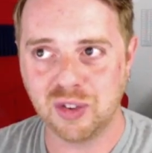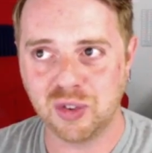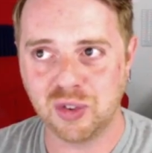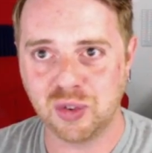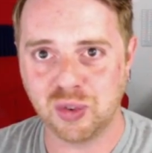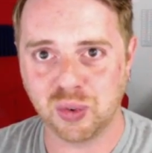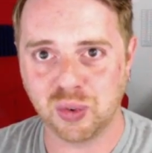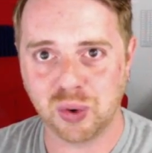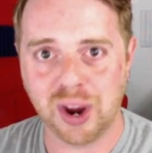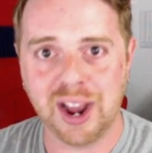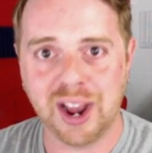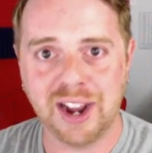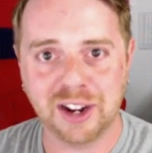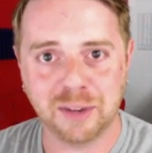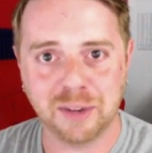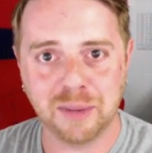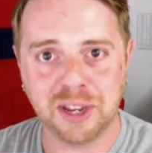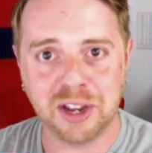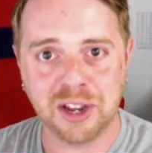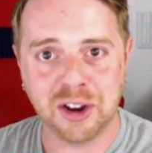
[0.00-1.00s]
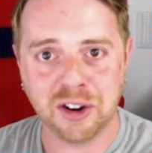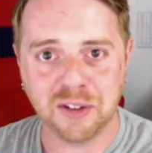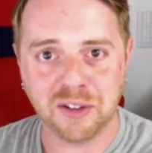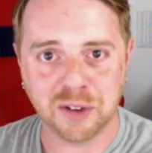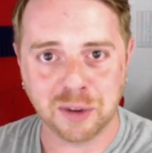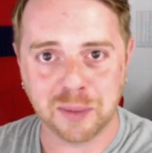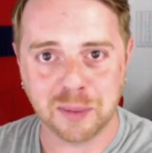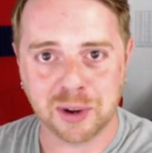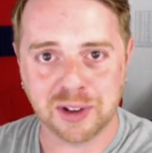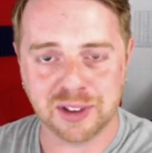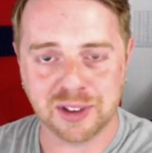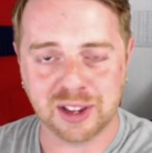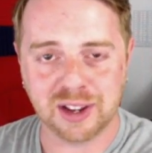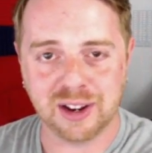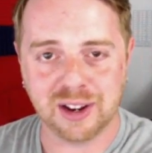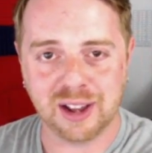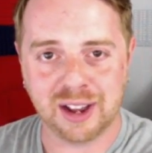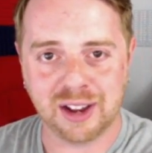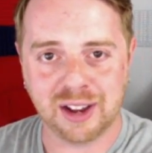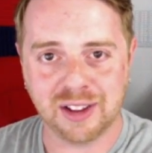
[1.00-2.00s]
dragged me over because
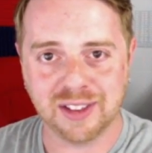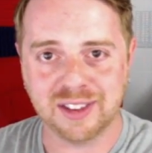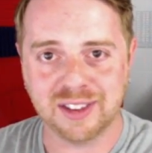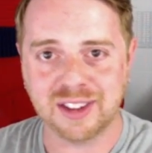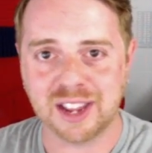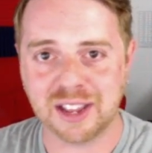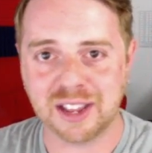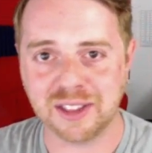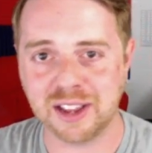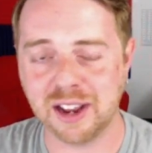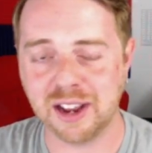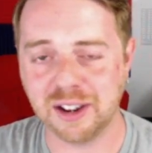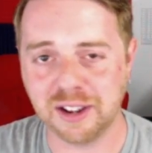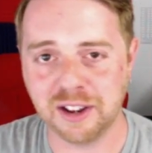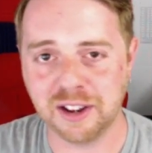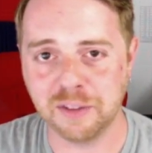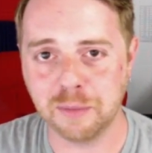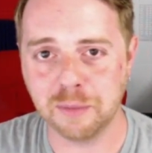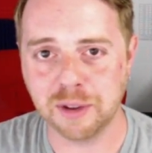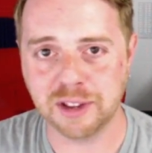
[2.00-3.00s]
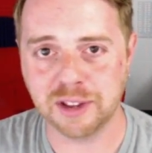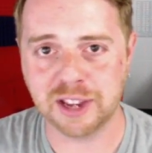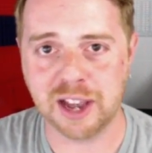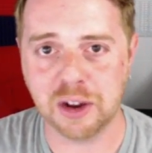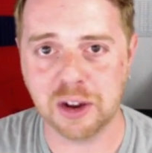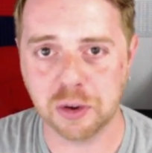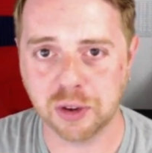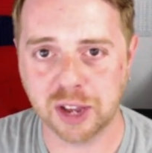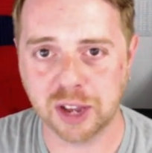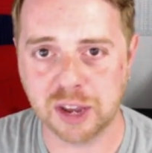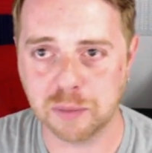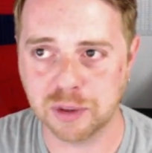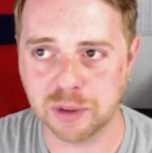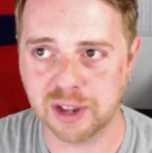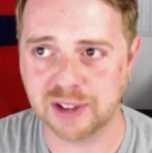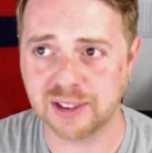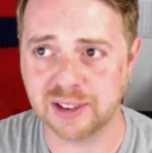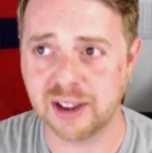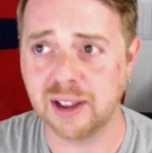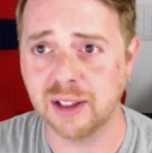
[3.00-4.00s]
I couldn't stand the idea of missing out on games
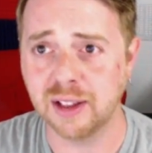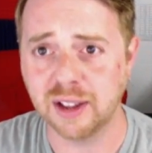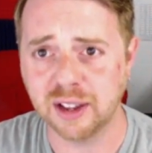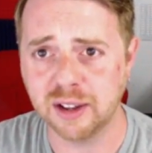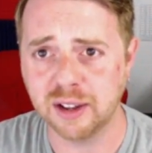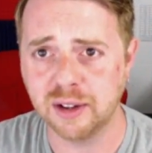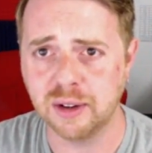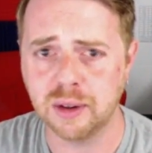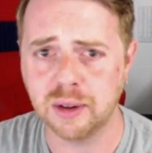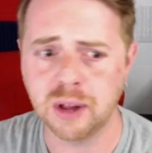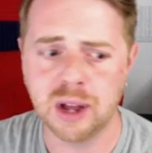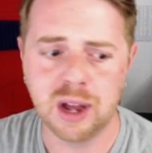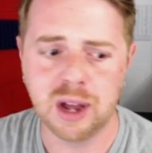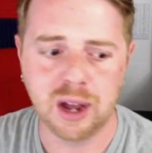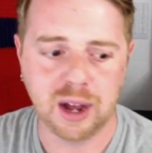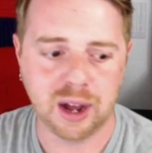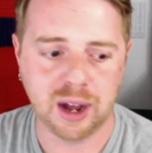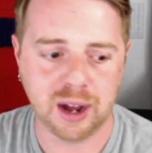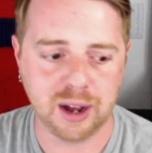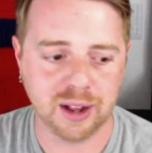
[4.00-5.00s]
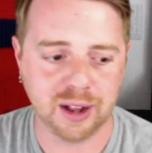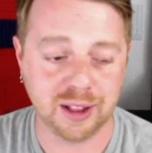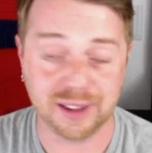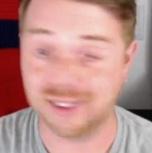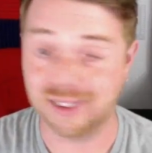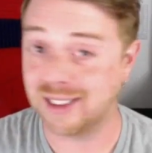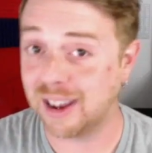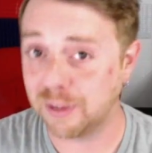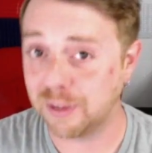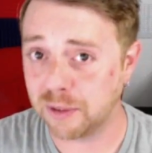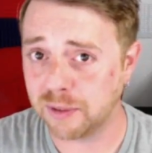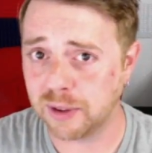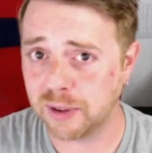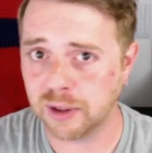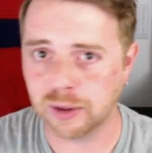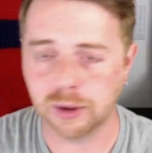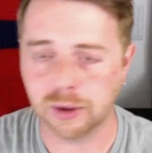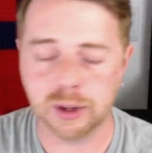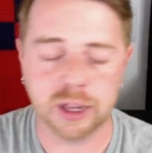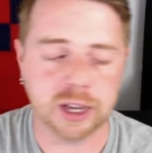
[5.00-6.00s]
like Silent Hill, like Siphon
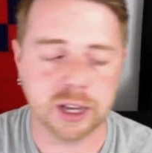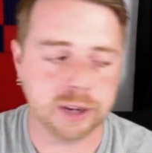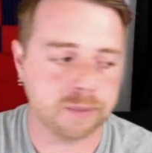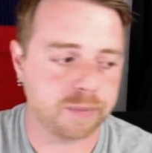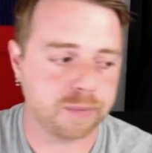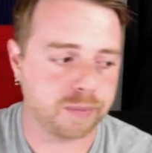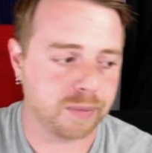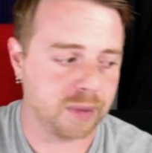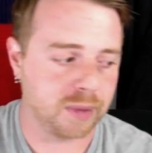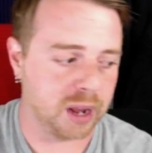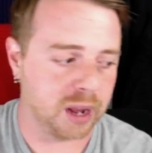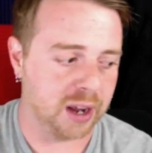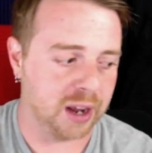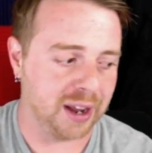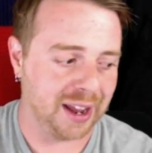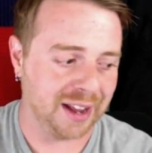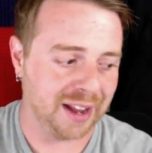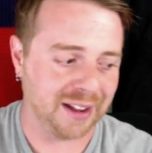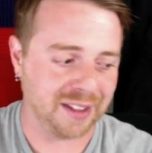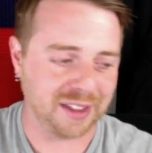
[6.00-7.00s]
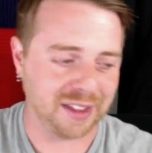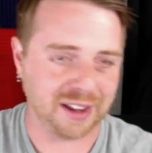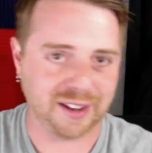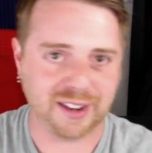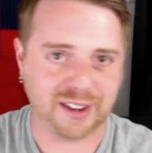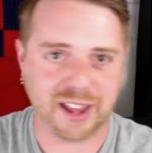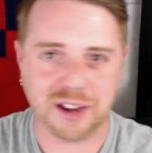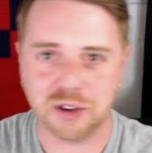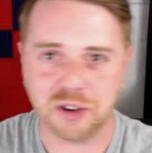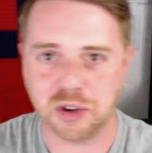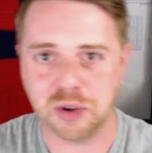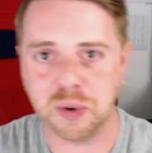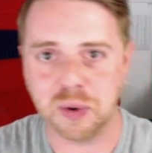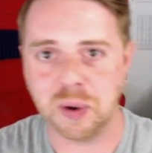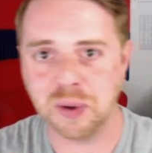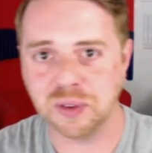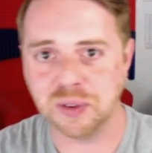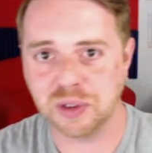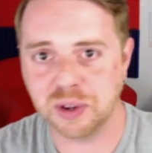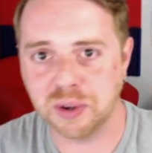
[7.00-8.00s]
Filter a lot, and I think Tenchu
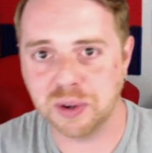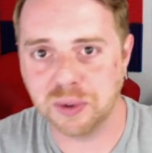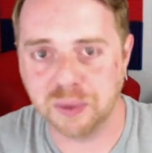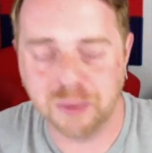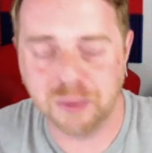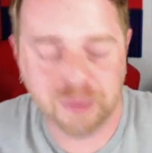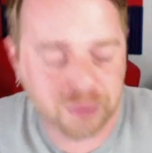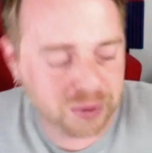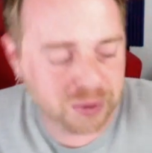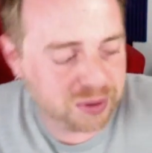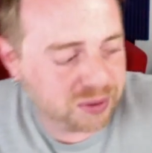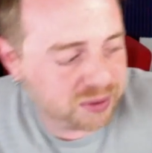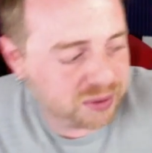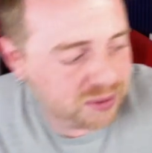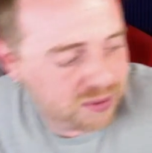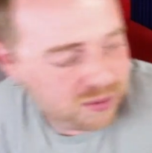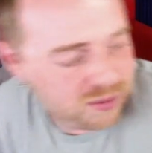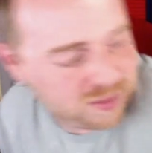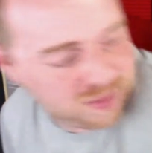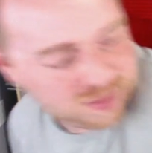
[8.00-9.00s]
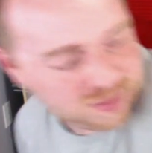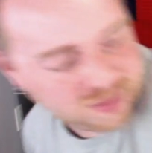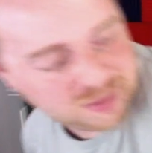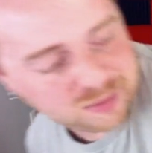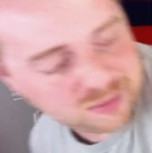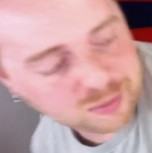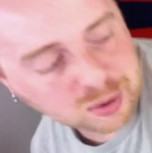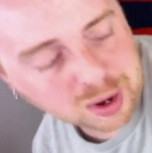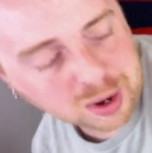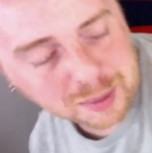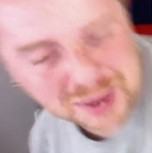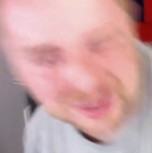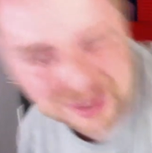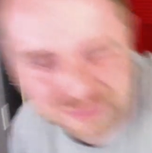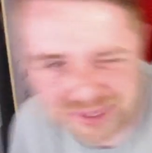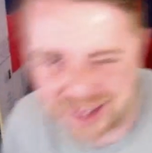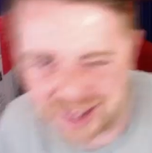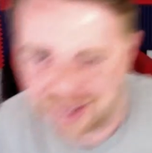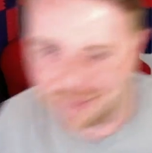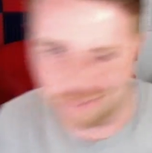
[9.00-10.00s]
also was. Well, I
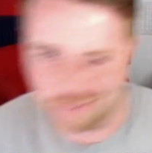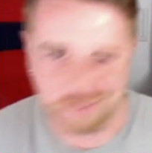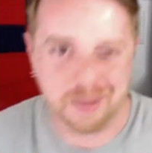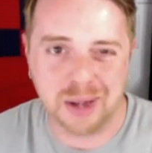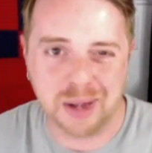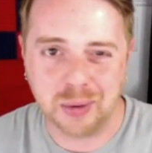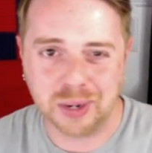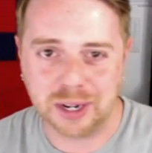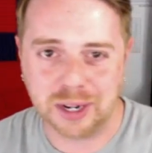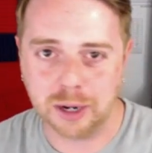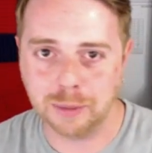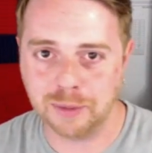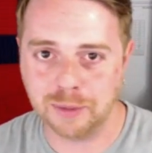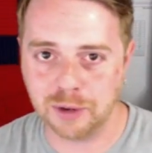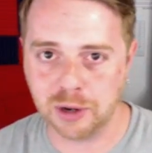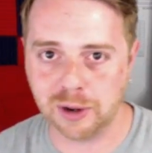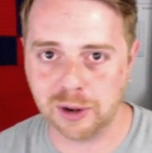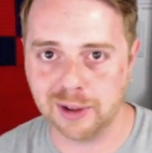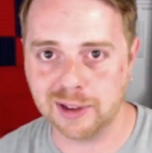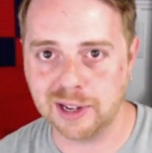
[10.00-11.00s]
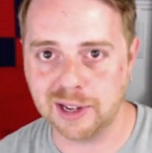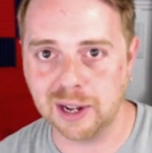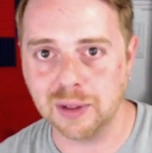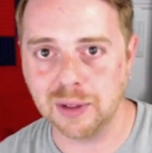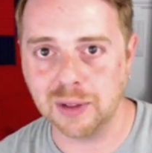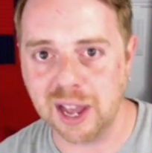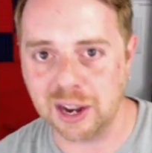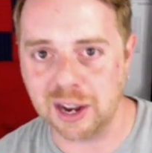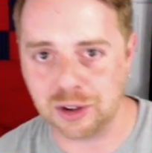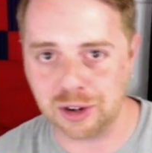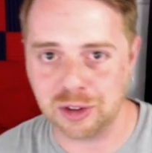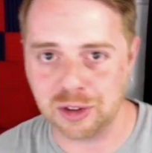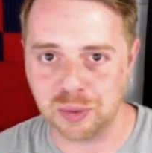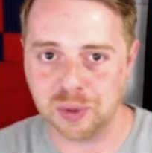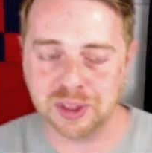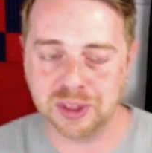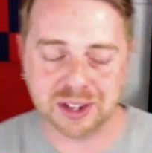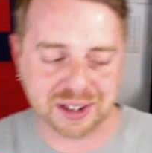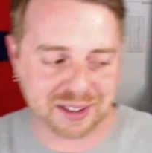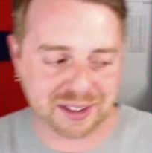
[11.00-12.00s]
mean, and Metal Gear. I mean, if you're talking stealth action, it's
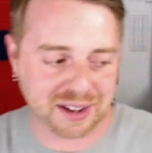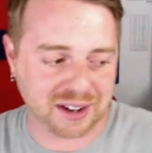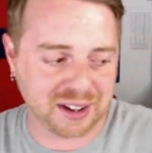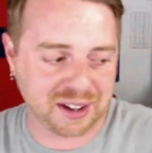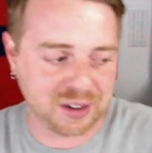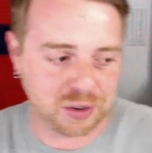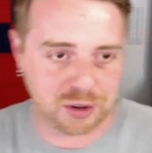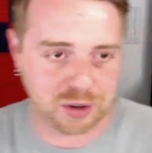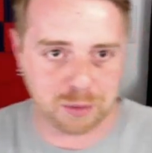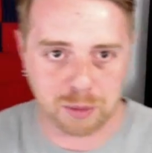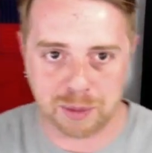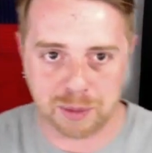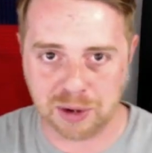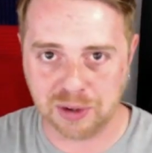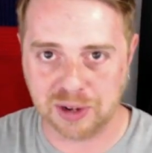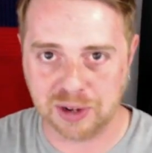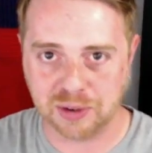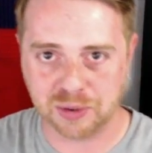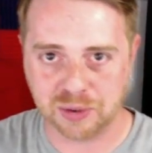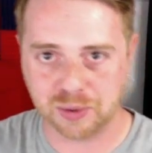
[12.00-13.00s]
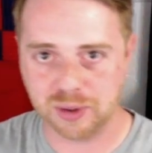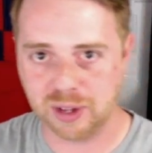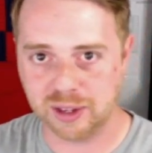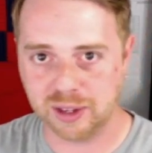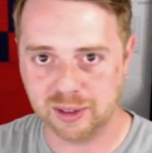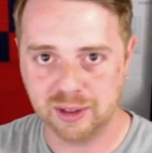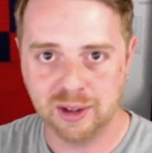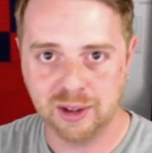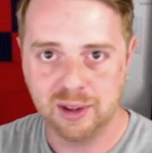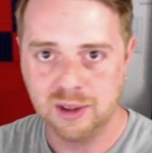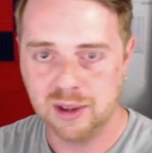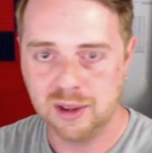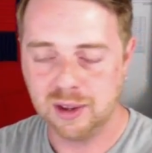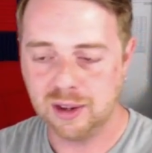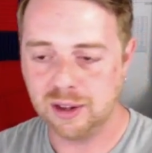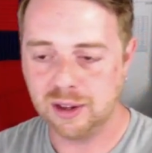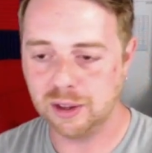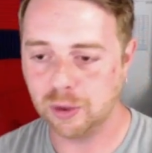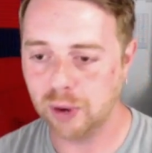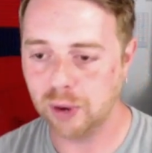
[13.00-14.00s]
one thing to say Tenchu, but Metal Gear is sort of like
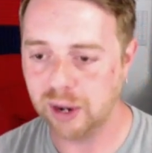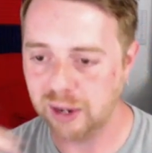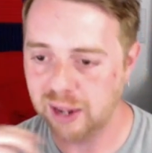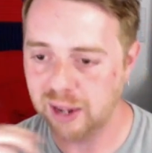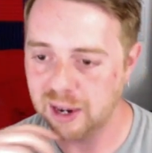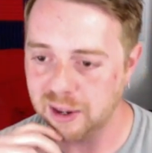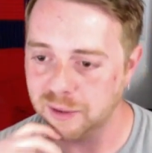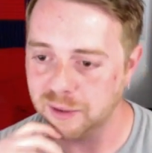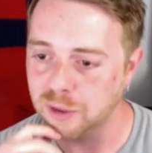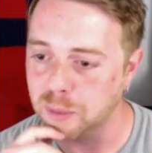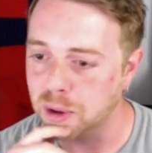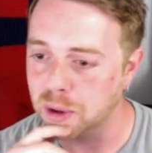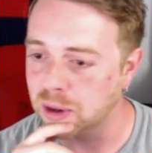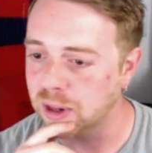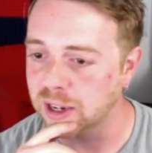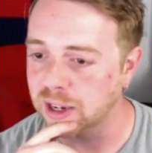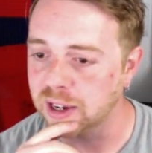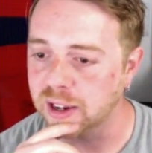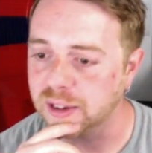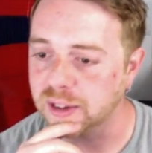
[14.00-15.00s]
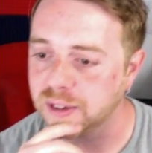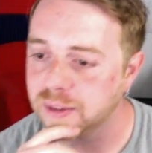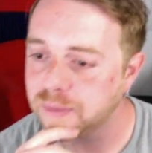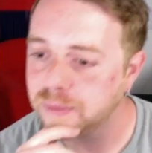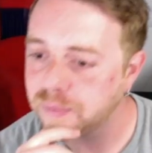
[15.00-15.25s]
the granddaddy of them all, I guess.